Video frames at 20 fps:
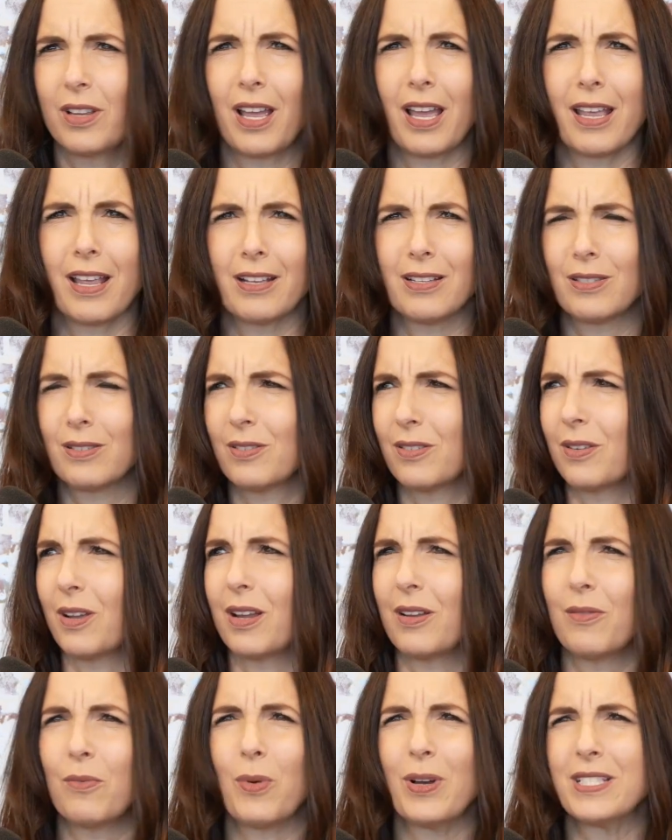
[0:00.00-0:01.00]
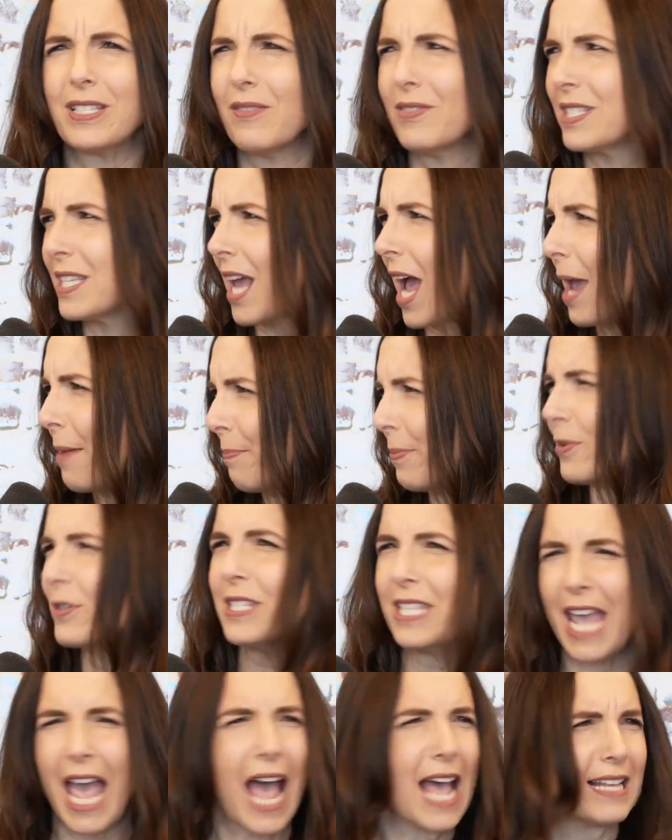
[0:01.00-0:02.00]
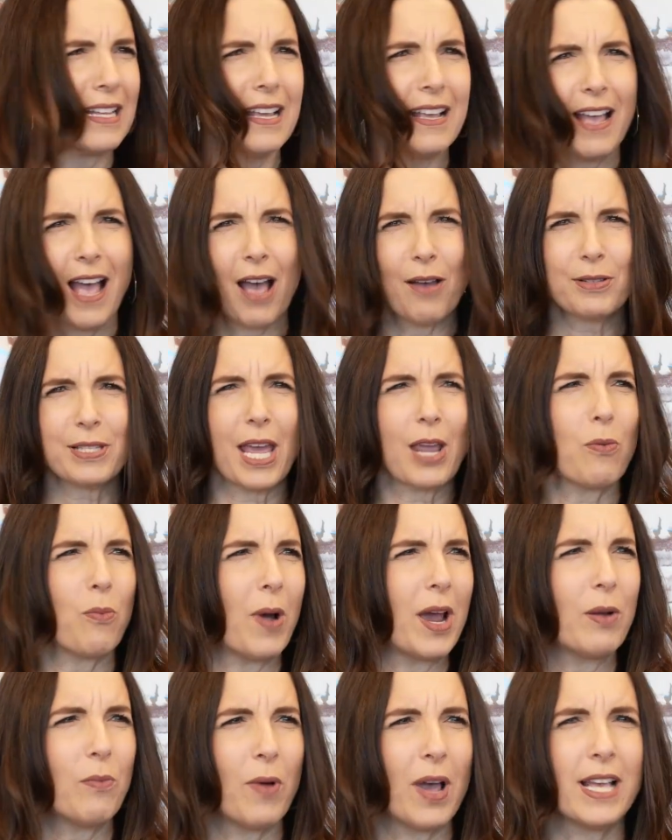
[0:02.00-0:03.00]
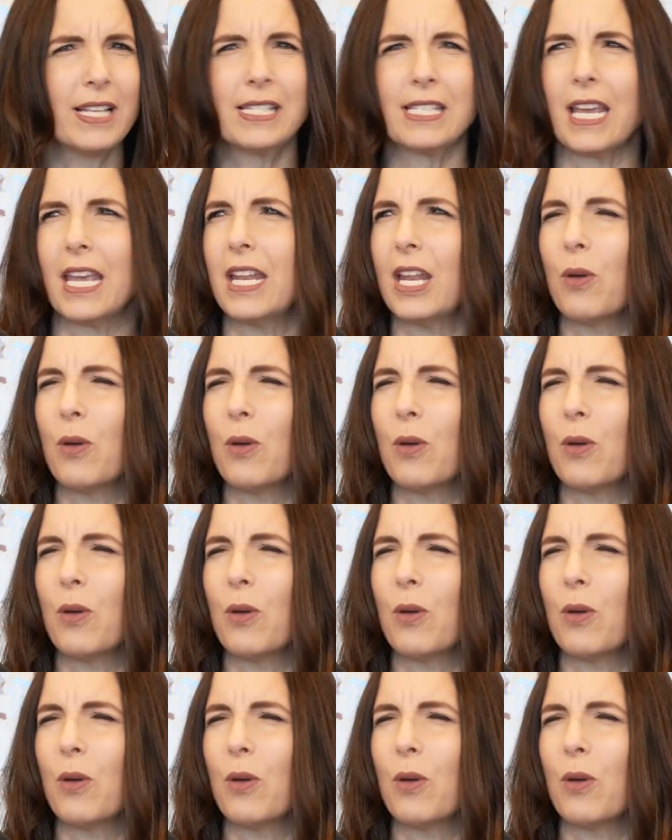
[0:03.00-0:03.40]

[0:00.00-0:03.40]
guess it wasn't Skype. Or I was like, what was it?